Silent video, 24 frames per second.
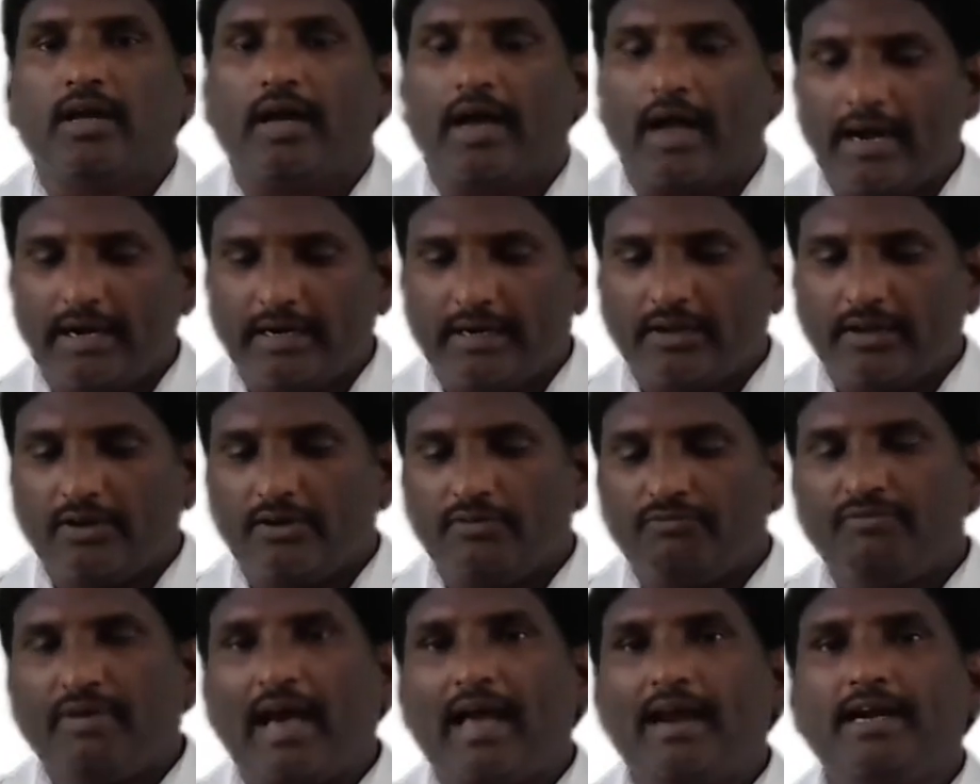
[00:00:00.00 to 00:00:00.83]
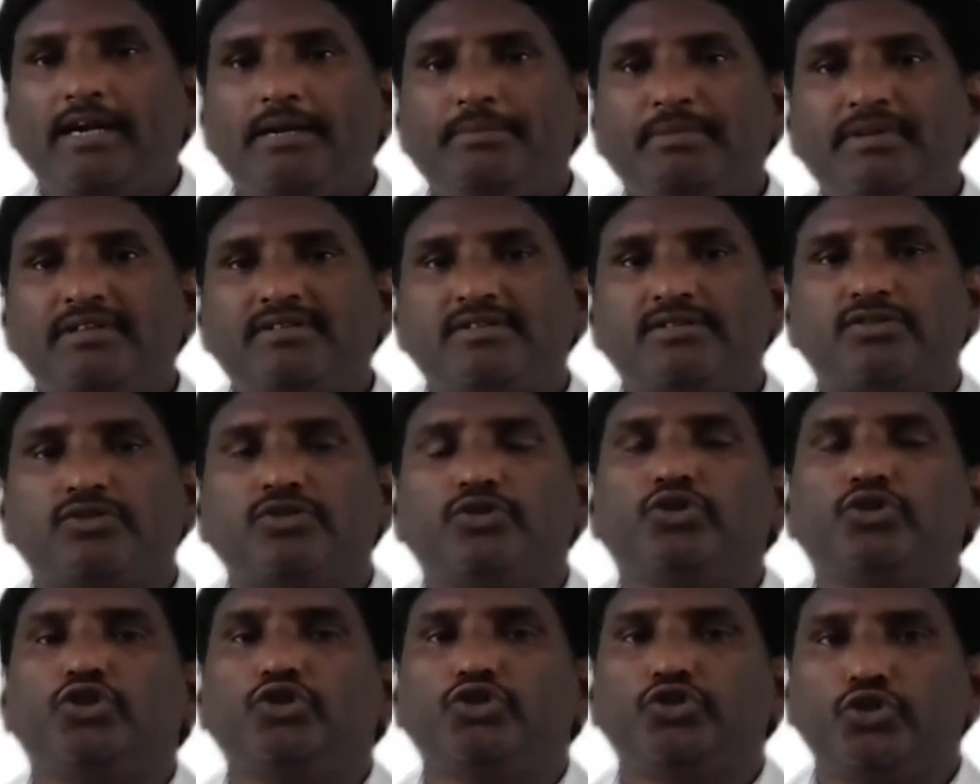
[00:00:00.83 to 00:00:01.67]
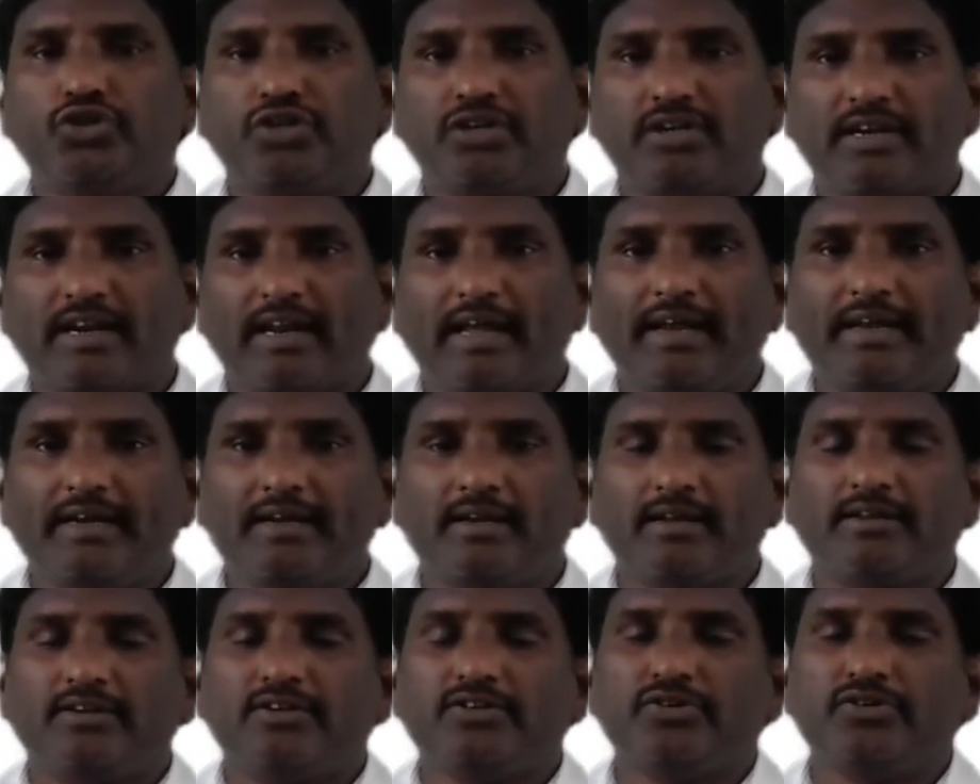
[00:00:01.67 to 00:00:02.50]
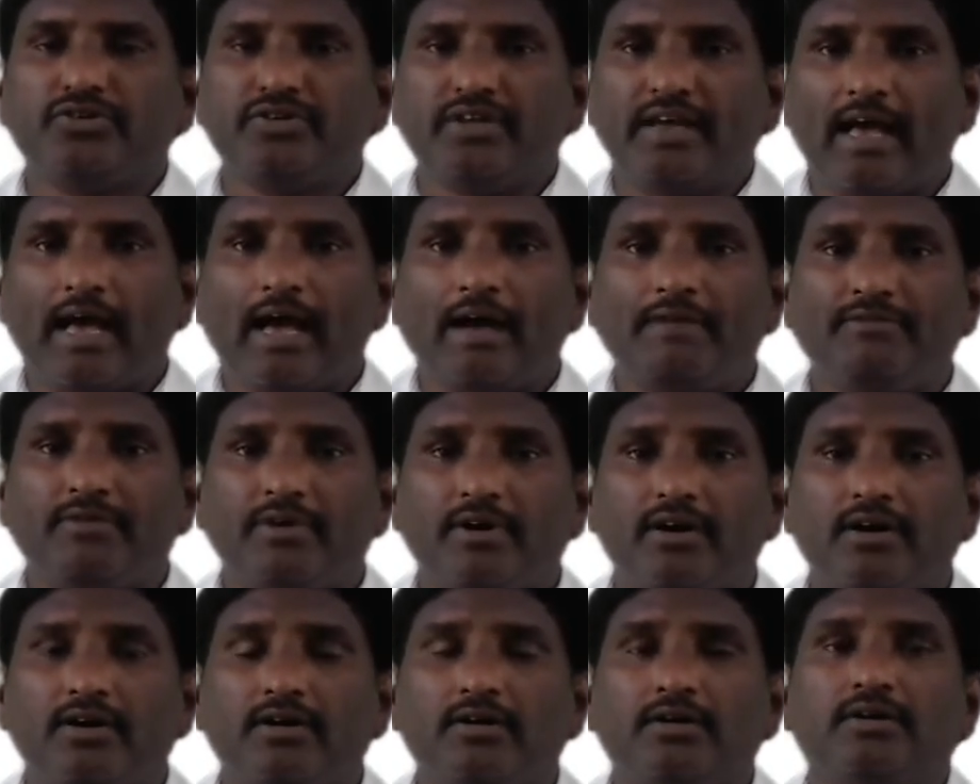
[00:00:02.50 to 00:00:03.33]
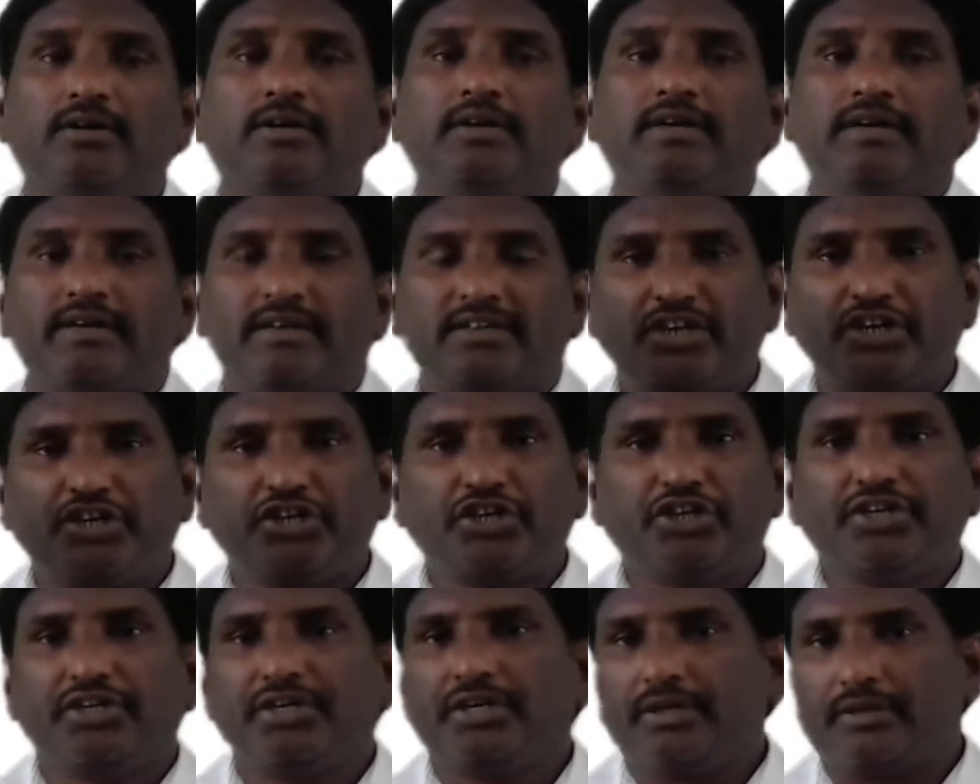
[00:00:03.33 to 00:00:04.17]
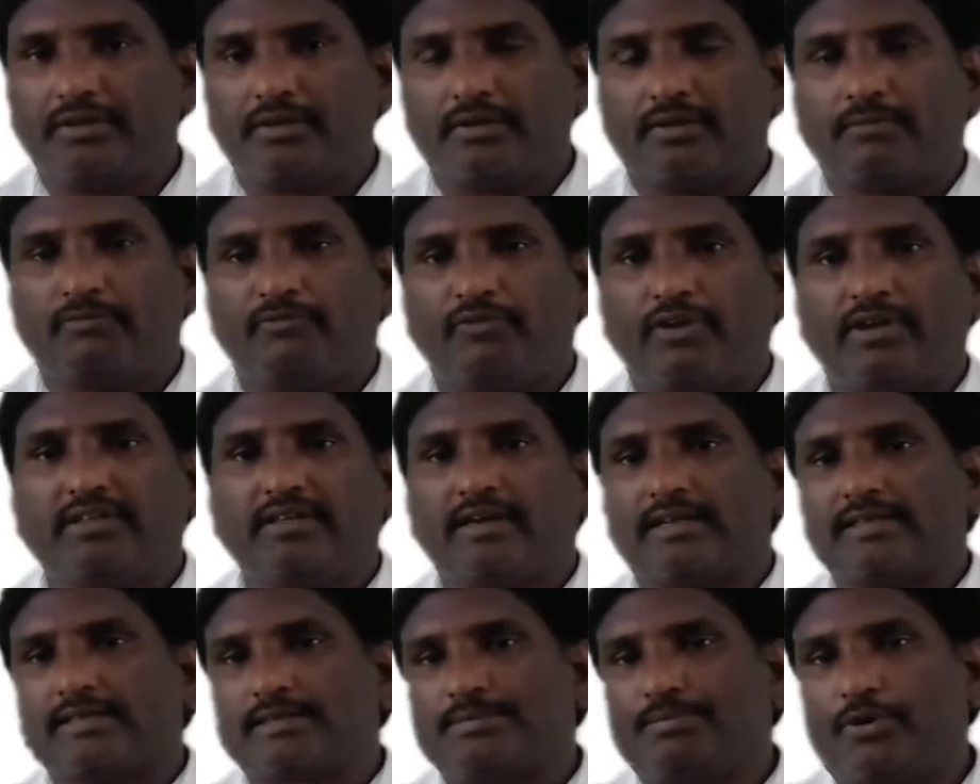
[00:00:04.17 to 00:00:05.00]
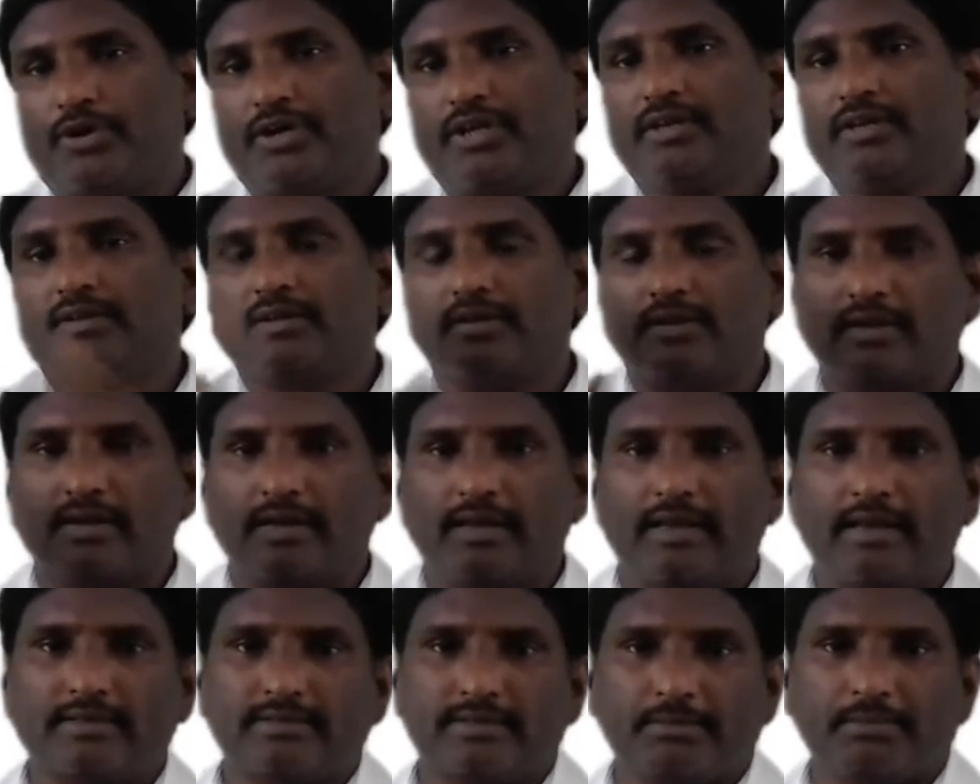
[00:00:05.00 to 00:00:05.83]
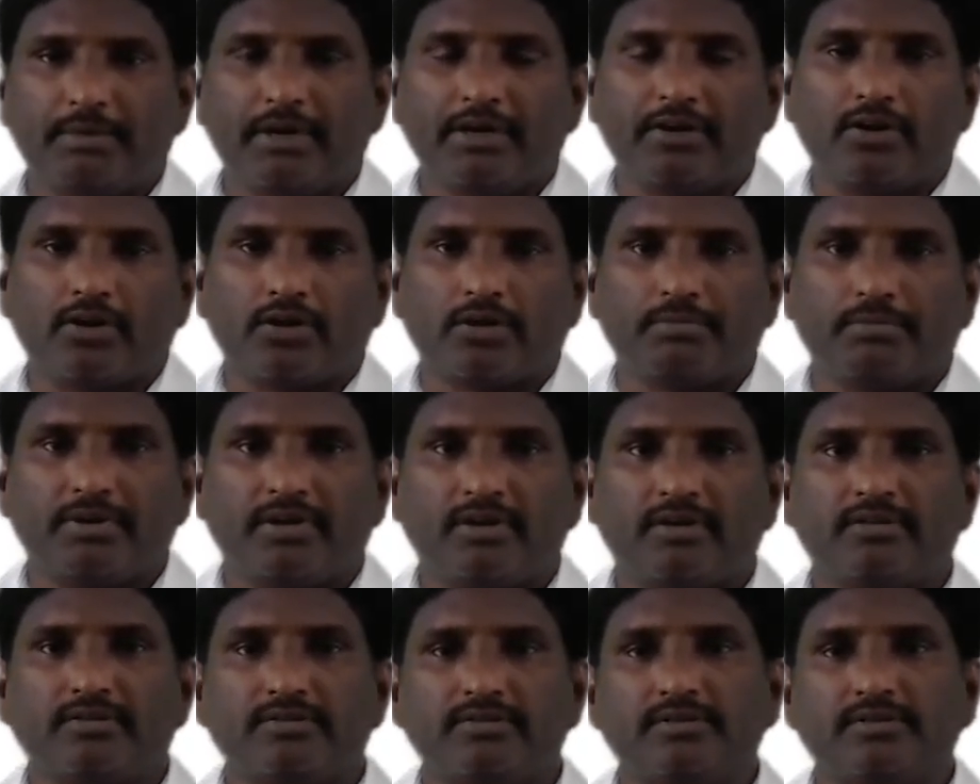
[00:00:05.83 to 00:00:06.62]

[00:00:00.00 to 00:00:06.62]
And valid means you should have a DTD for the corresponding XML document.